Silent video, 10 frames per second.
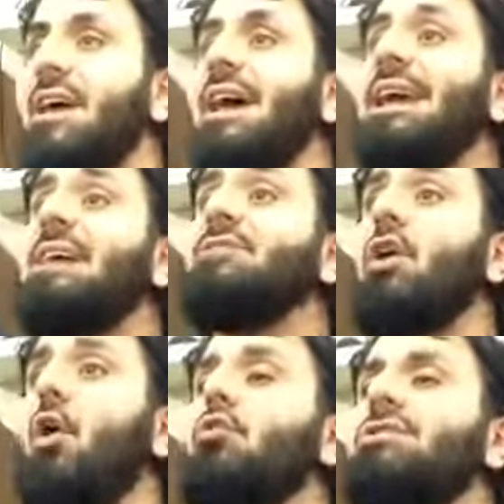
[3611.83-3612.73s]
he has a
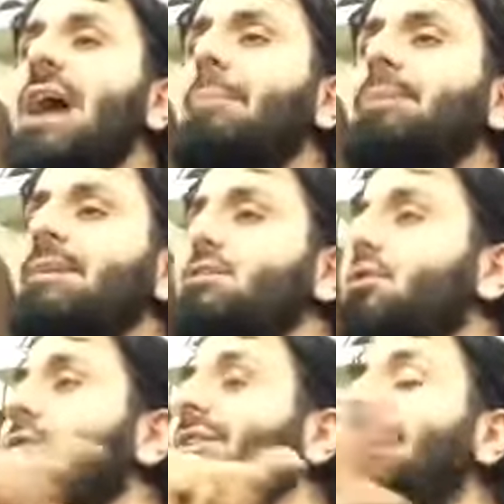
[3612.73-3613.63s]
whole chapter that's
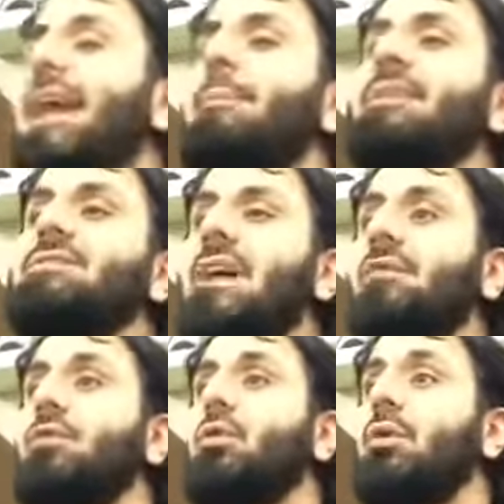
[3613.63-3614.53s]
called The Dynamic Style
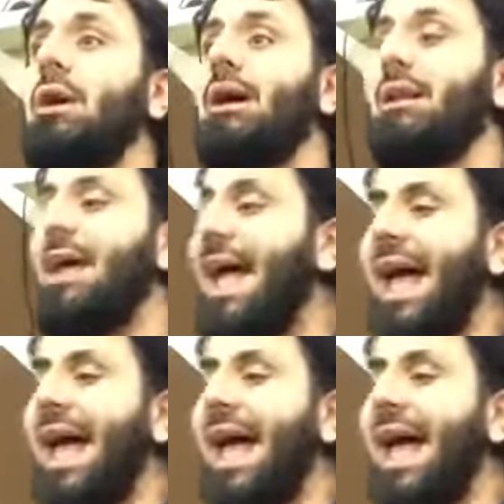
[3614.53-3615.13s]
of the Quran,